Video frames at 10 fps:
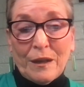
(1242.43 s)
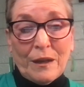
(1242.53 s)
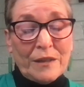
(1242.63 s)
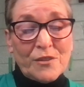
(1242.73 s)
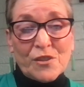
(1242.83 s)

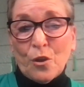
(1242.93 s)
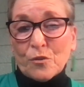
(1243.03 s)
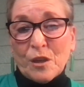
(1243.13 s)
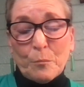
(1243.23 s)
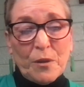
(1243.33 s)
I just know
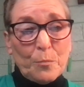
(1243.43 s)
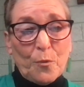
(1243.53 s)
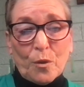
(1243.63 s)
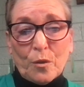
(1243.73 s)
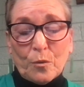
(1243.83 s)
some people
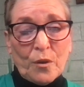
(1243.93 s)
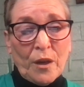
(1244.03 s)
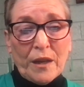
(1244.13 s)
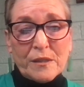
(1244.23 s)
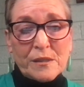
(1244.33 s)
were
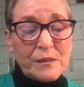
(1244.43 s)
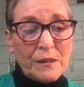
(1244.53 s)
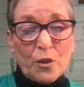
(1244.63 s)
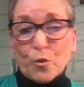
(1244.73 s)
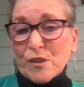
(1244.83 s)
nice.
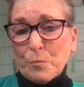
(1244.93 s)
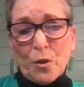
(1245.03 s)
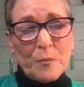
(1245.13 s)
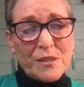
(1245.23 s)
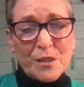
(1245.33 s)
Chris
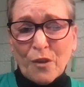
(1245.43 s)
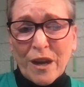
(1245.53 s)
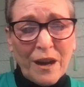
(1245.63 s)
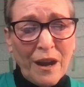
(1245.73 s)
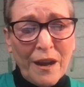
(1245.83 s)
Berman's a great
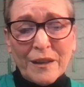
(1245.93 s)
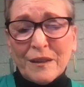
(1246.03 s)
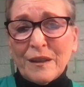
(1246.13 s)
guy.